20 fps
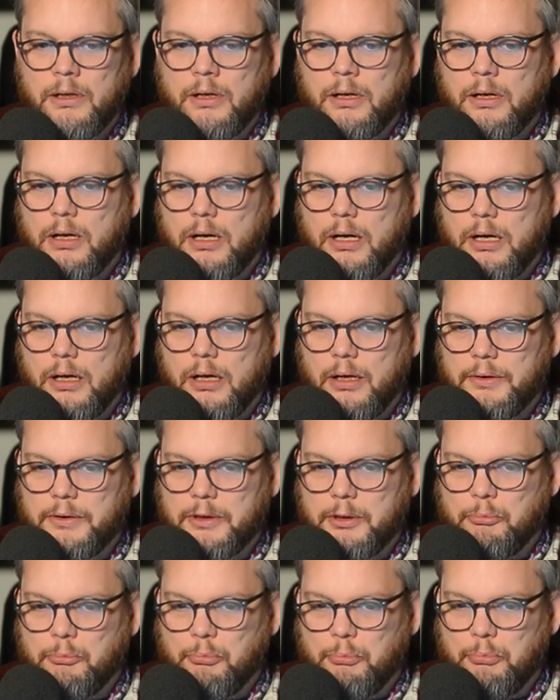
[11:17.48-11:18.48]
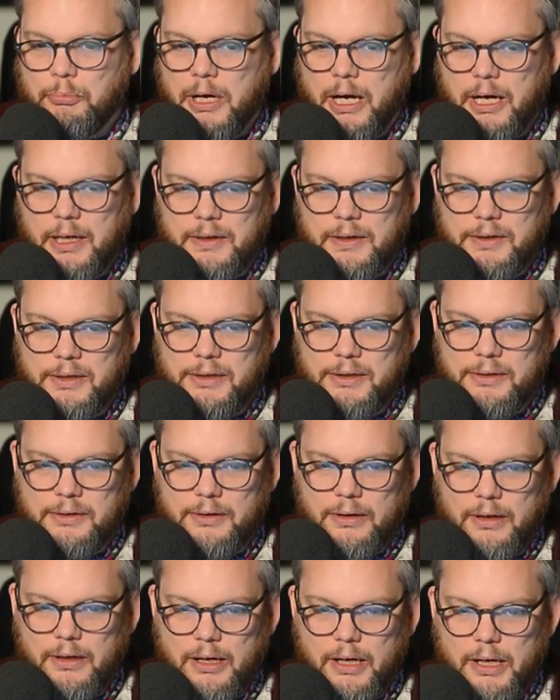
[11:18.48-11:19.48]
a hundred bucks.
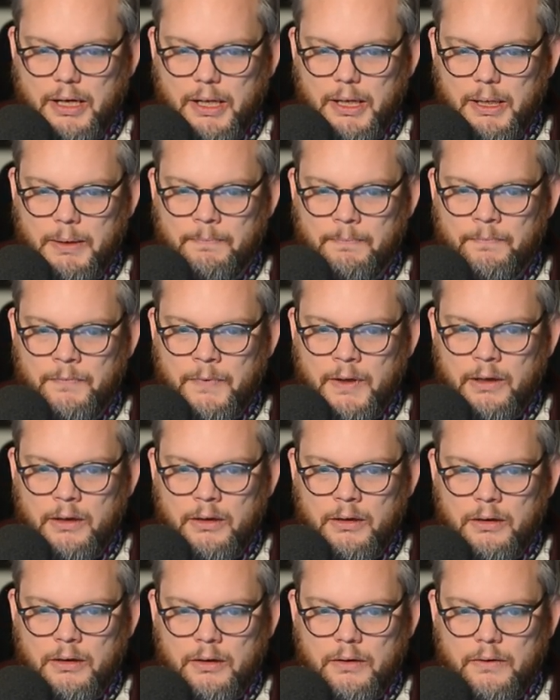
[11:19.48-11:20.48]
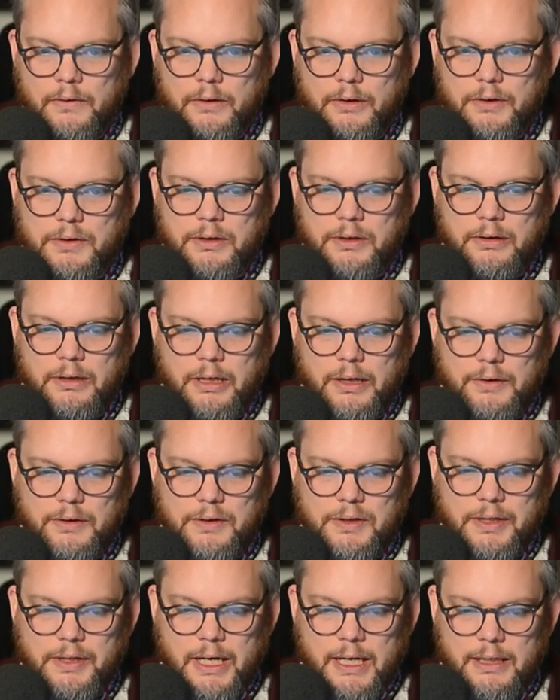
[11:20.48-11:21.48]
Um, there's another
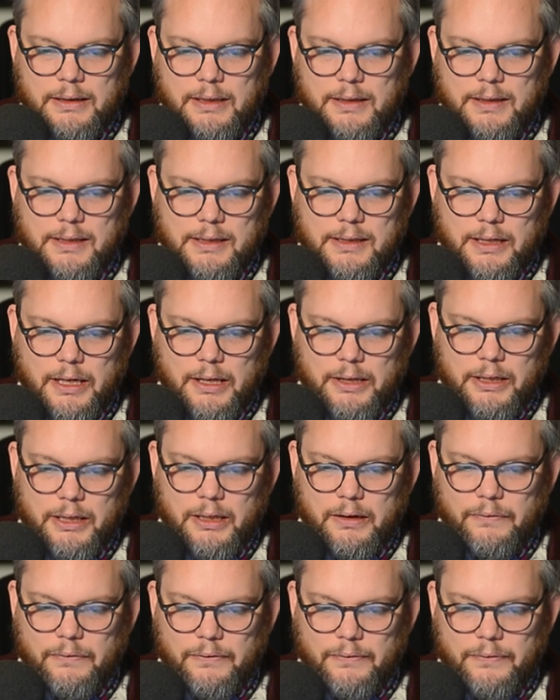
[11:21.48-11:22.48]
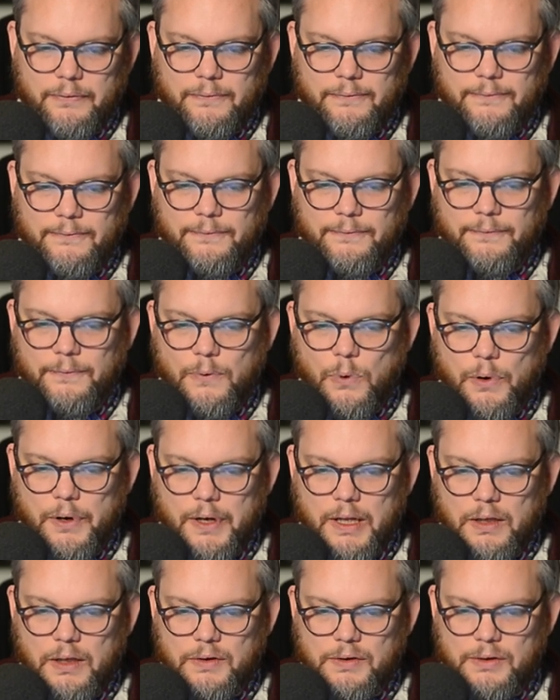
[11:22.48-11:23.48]
site that's selling it for
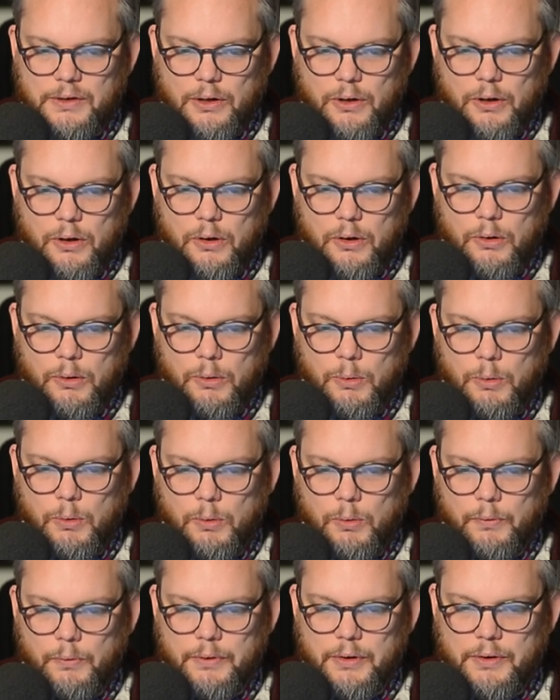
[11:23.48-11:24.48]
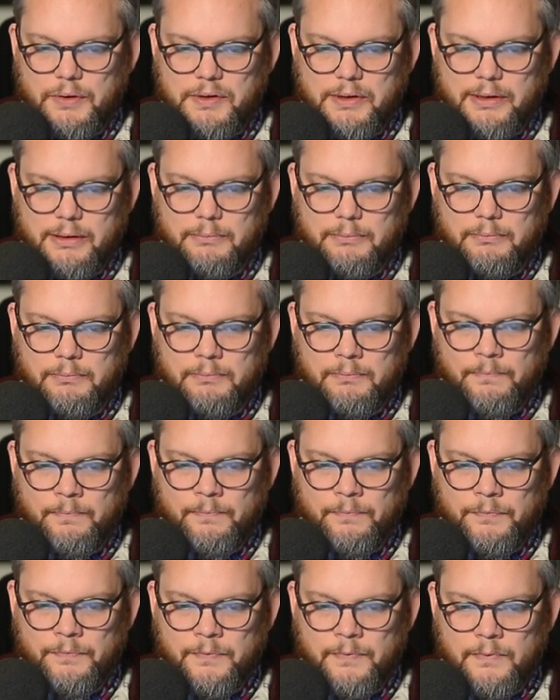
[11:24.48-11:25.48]
forty. So there's some
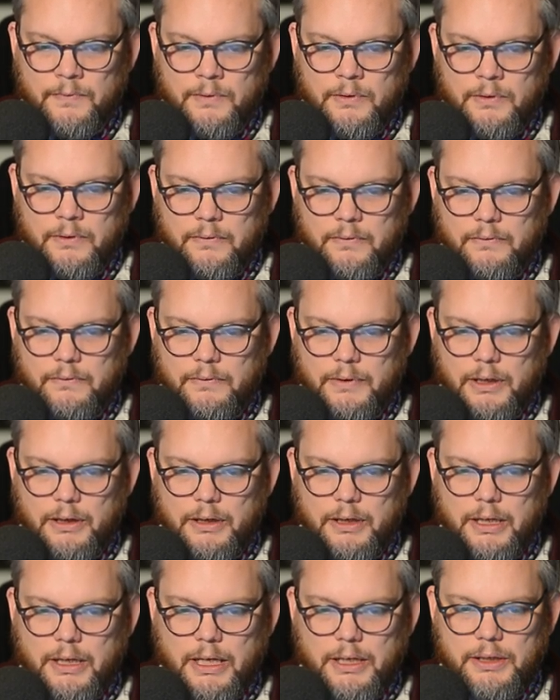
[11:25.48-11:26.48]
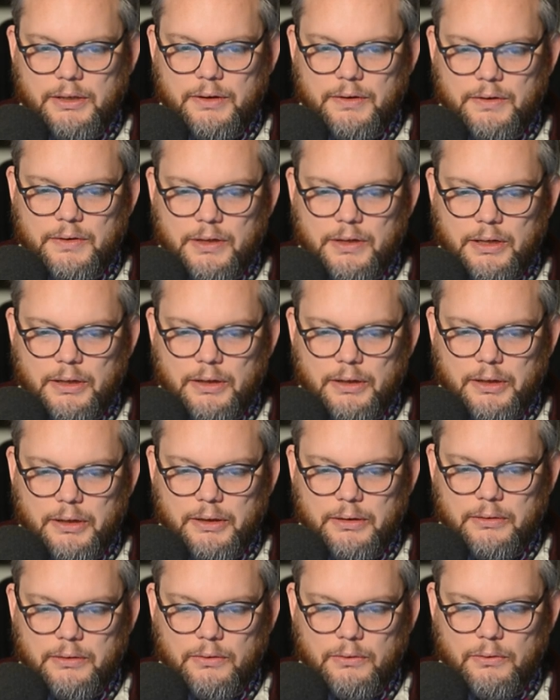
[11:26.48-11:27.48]
variations
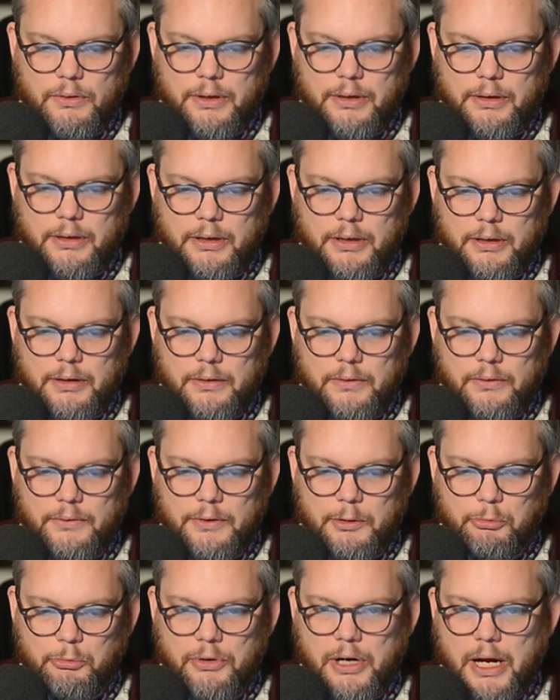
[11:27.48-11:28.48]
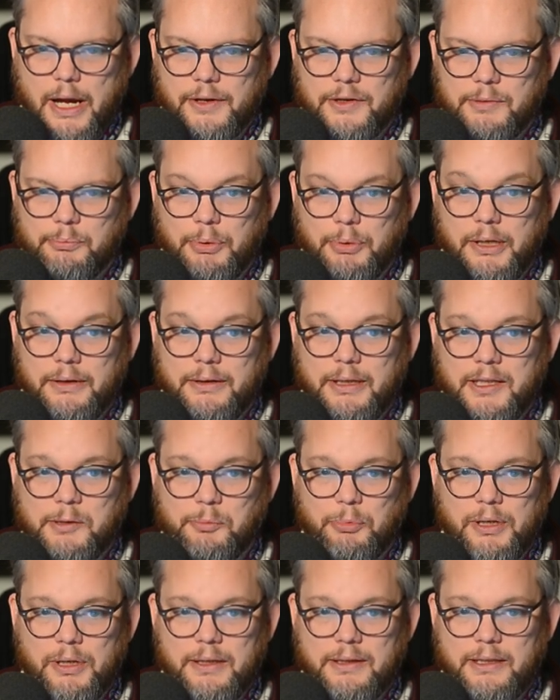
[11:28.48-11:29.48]
here on uh, on the price, but that's
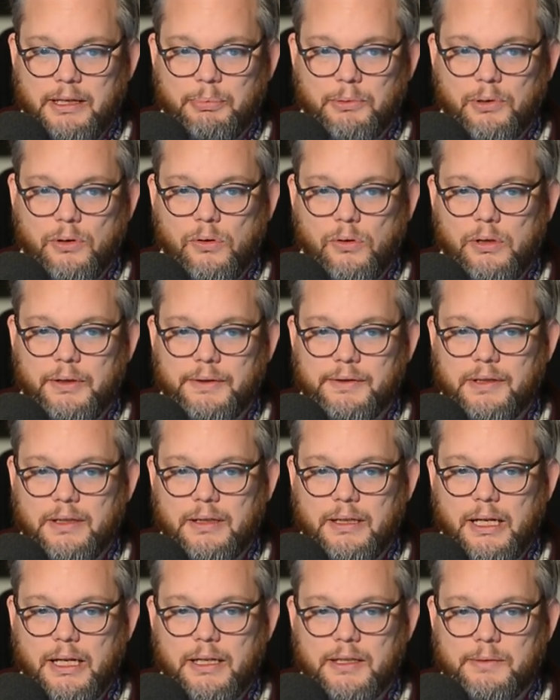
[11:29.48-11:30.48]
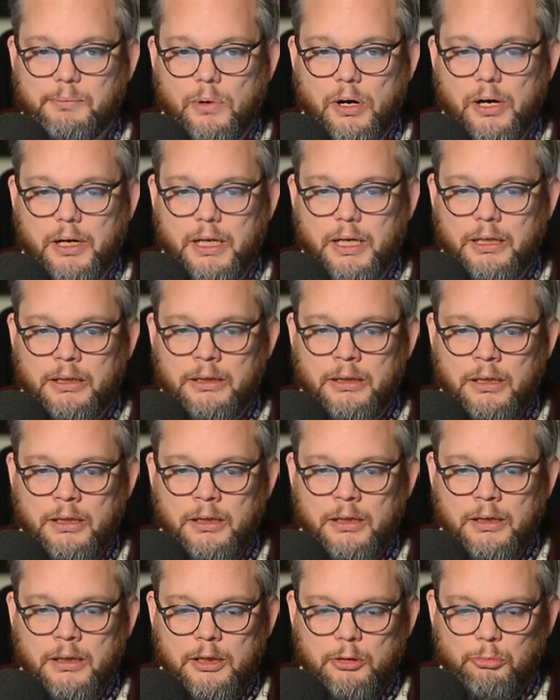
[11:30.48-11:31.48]
pretty typical in today's market.
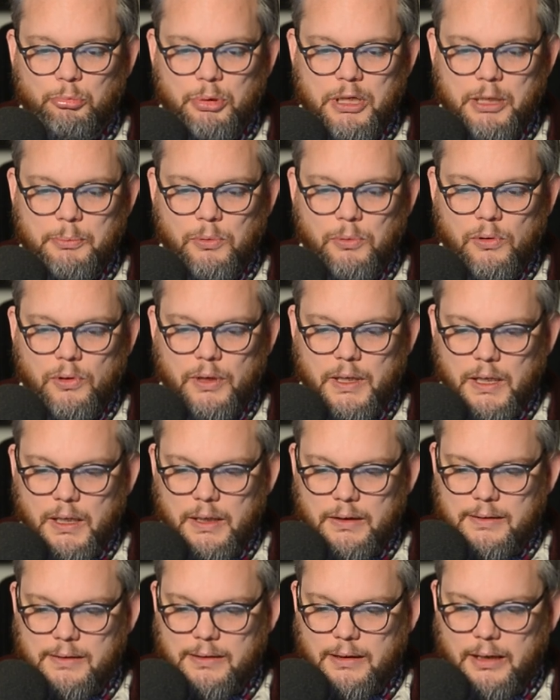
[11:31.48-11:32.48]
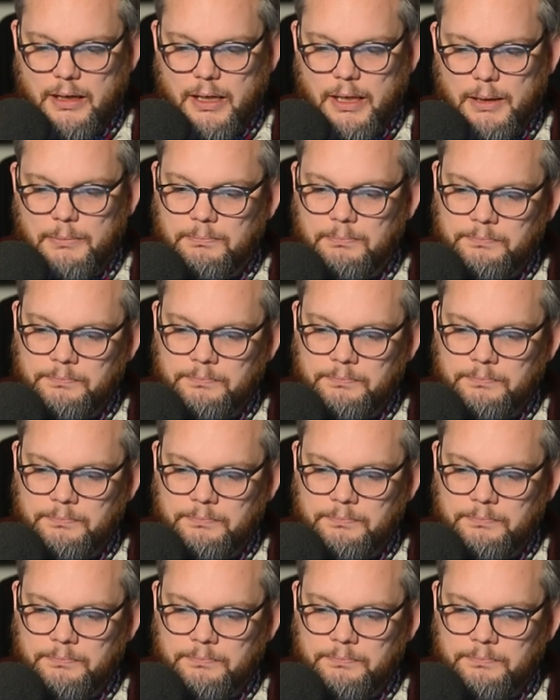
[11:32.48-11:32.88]
People get um,